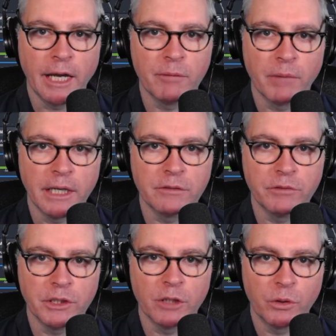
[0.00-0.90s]
and make the
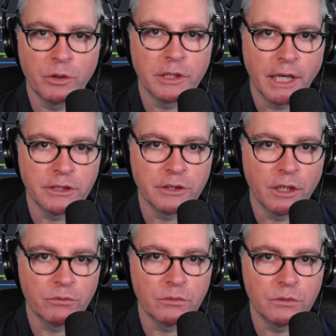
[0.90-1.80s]
video more engaging
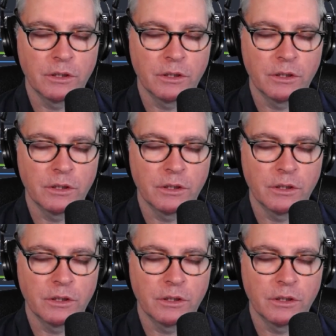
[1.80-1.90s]
overall.